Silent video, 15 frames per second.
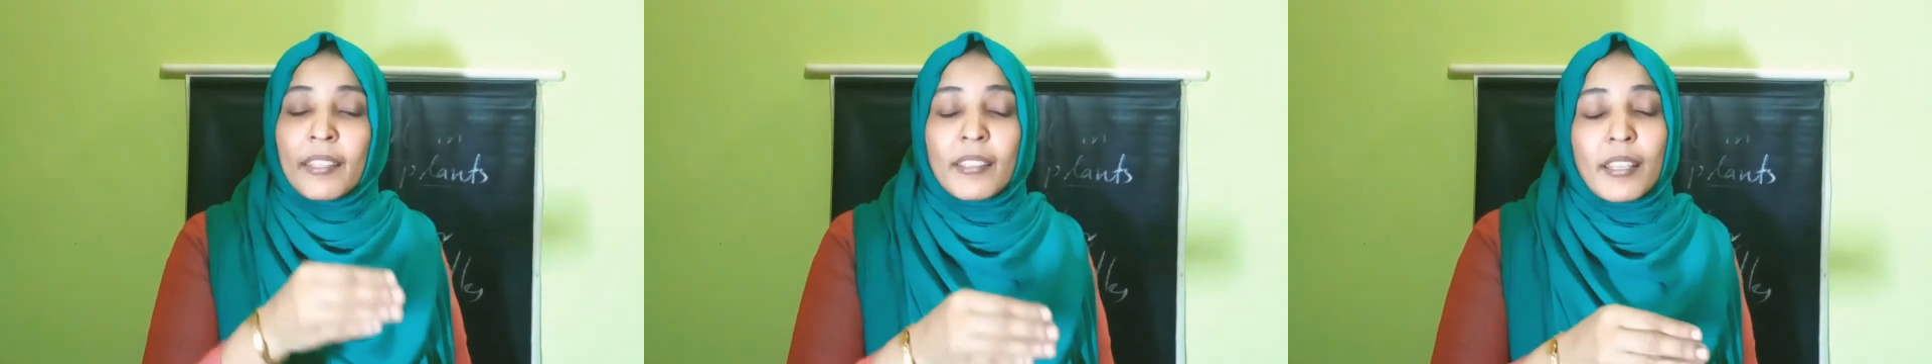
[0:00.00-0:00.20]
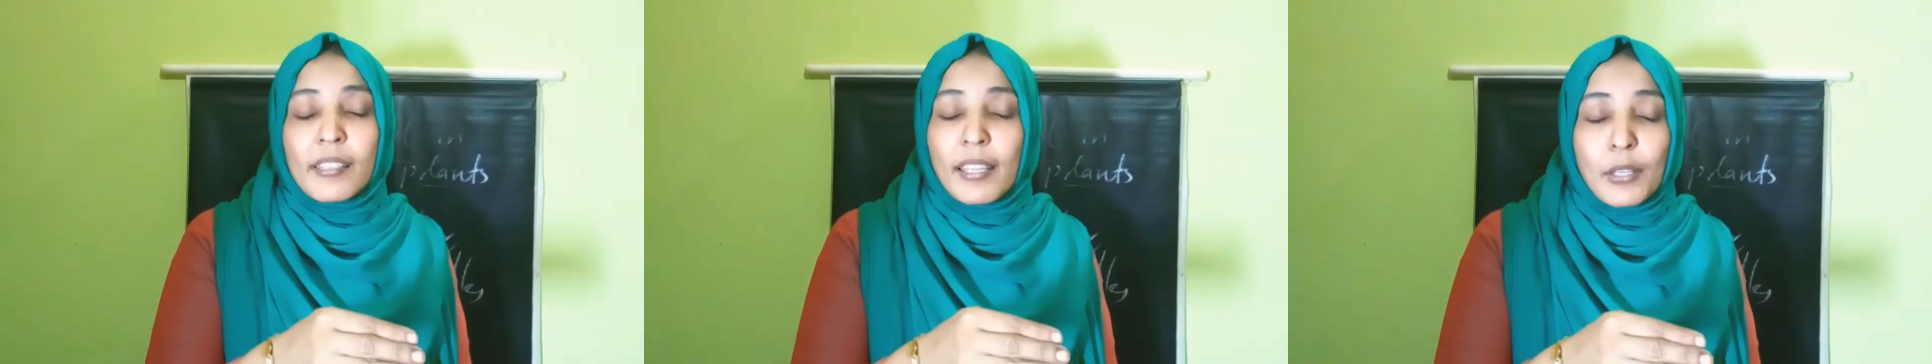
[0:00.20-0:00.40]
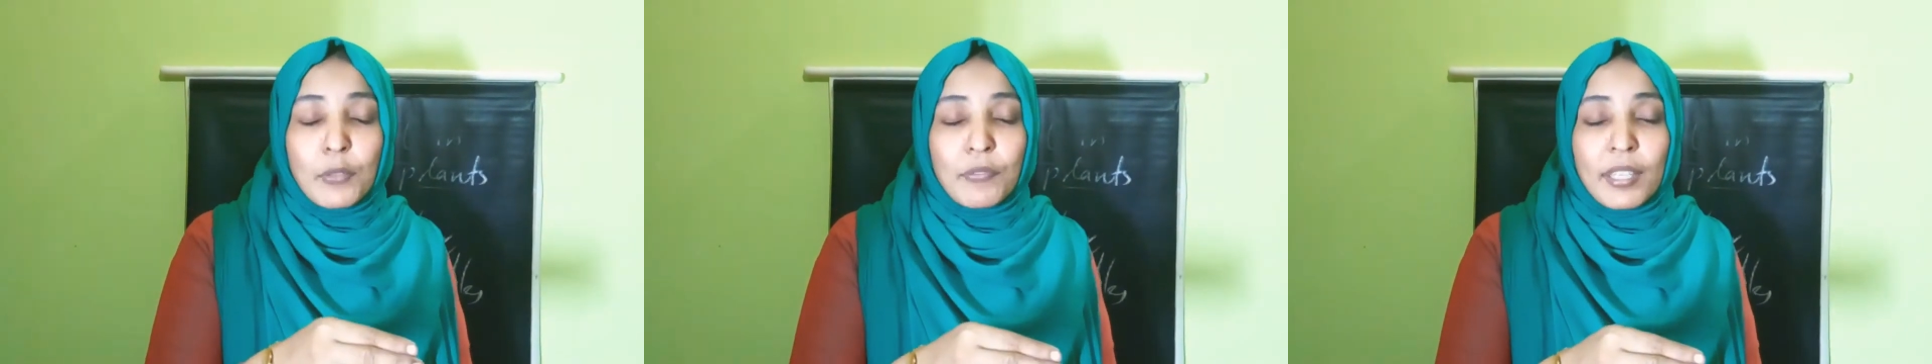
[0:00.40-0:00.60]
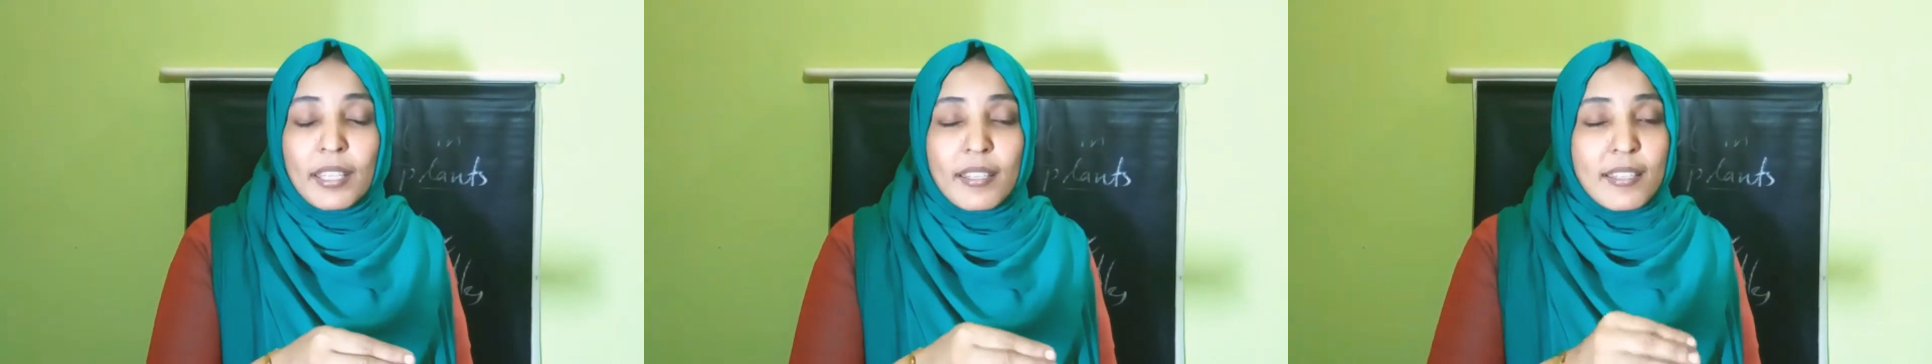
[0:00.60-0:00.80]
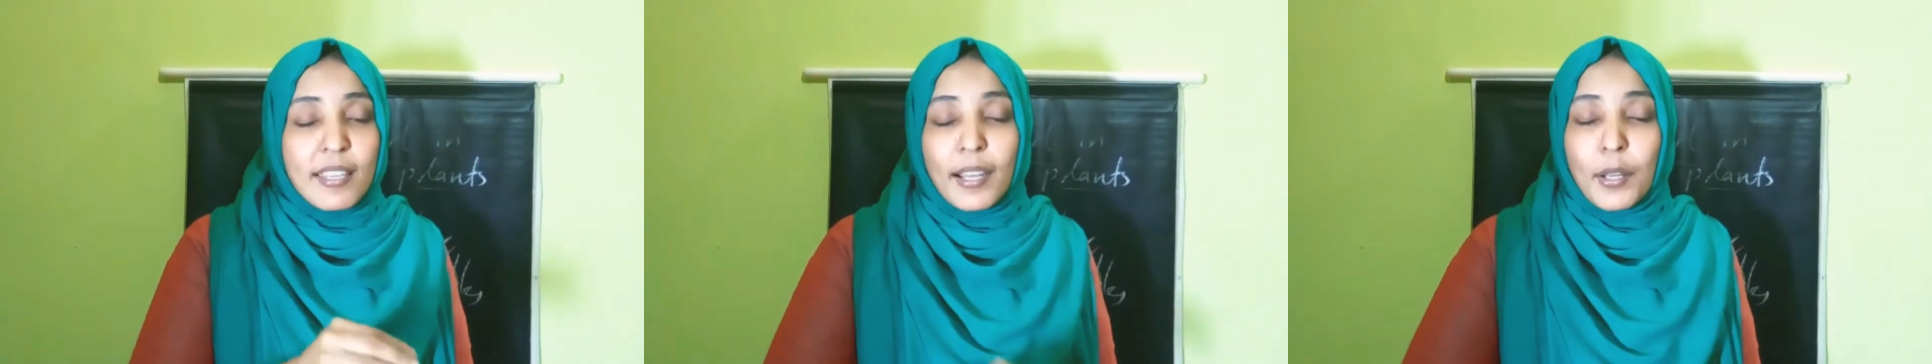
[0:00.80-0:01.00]
than that of the
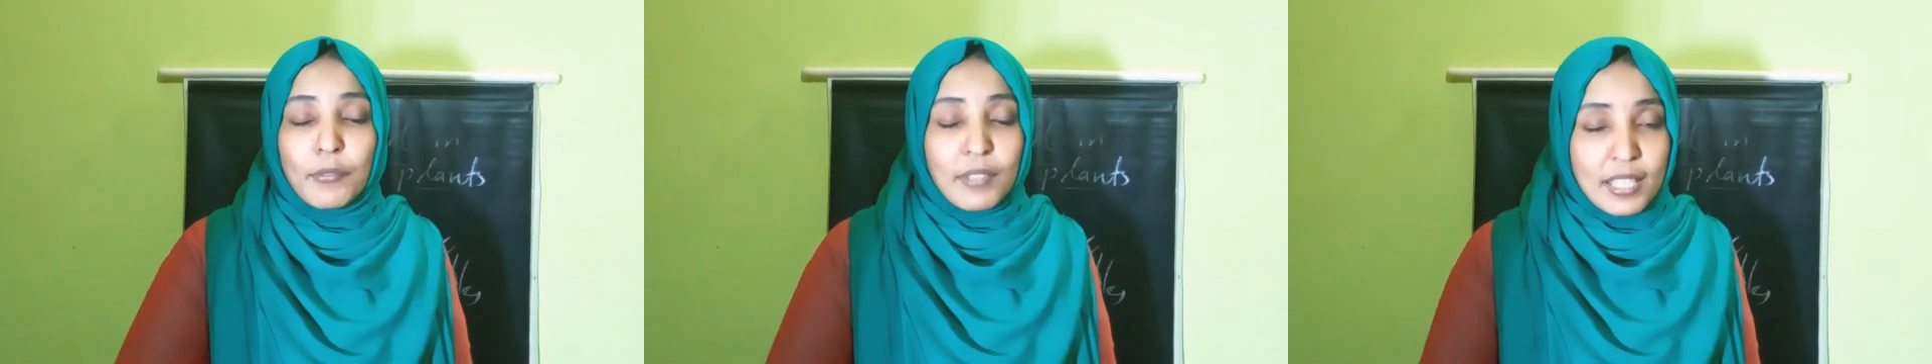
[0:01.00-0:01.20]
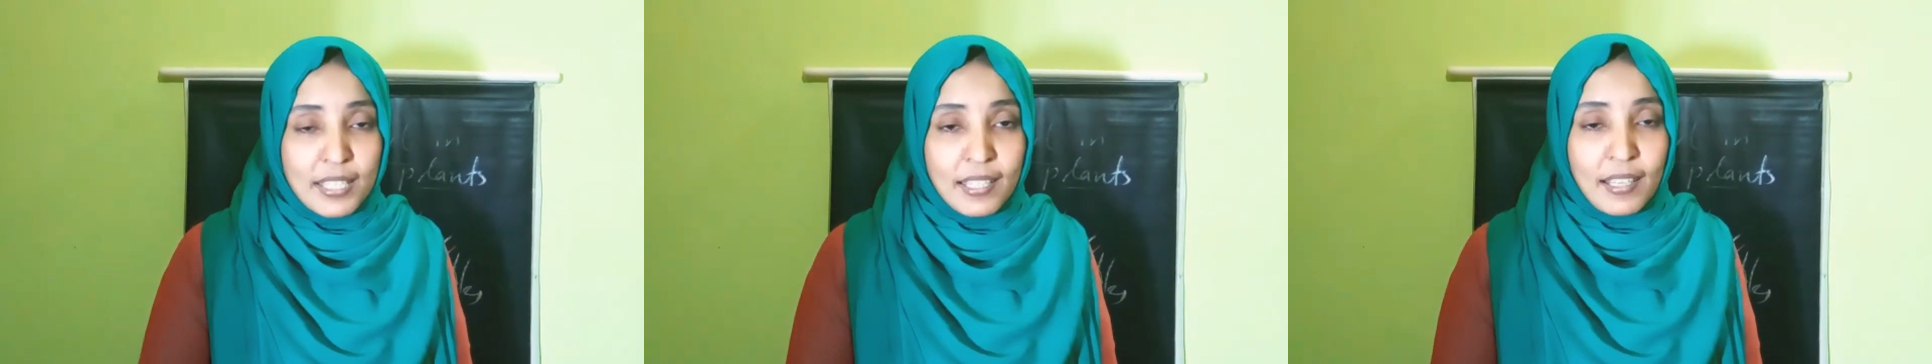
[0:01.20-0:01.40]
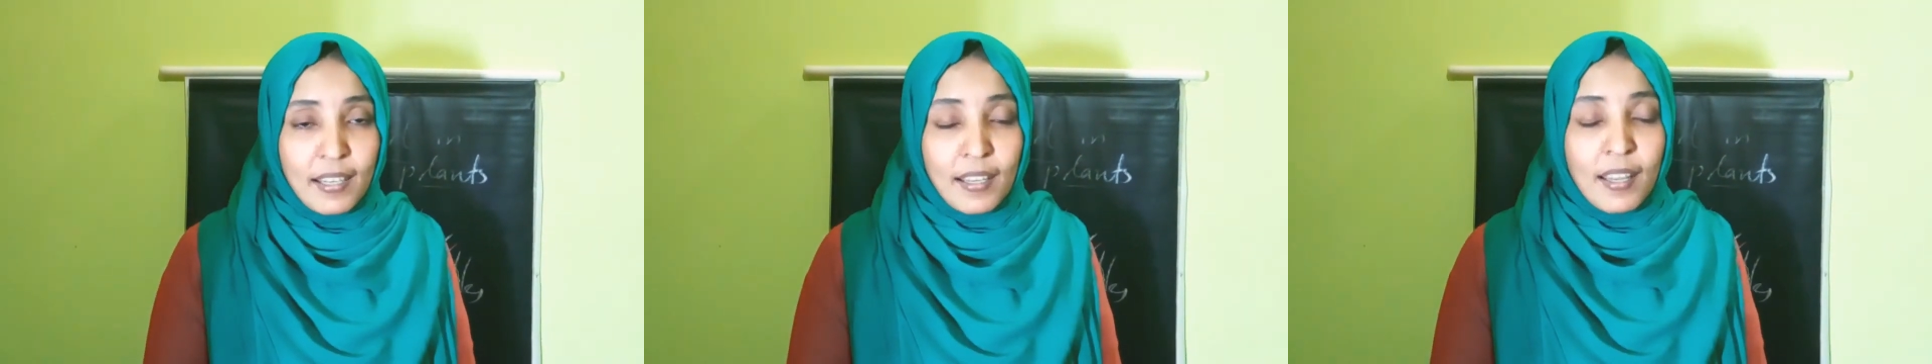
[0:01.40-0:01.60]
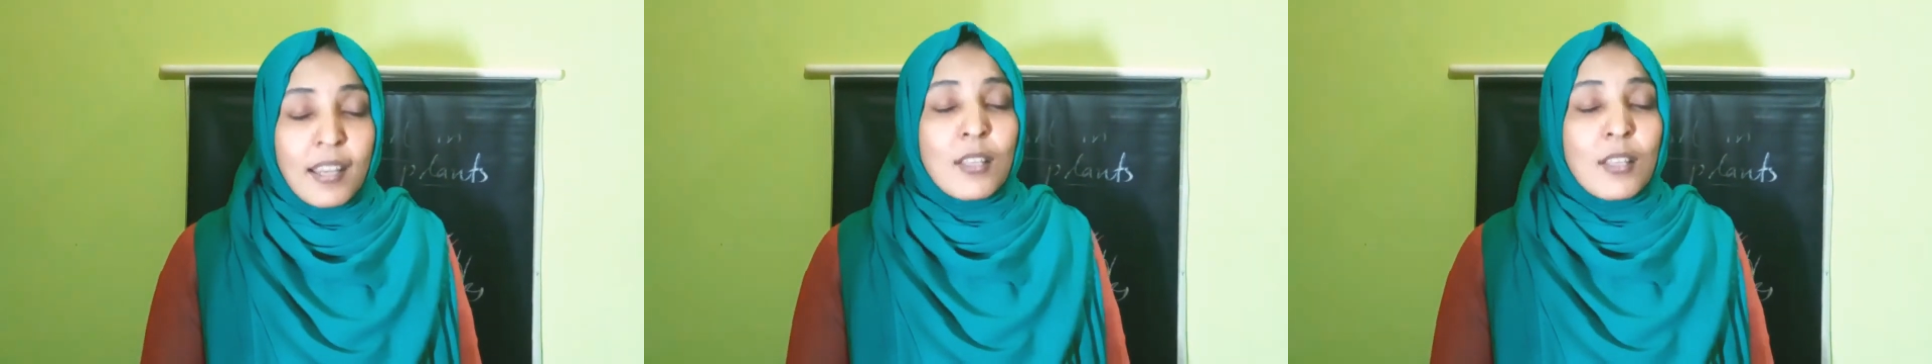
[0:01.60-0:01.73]
inside of the cell.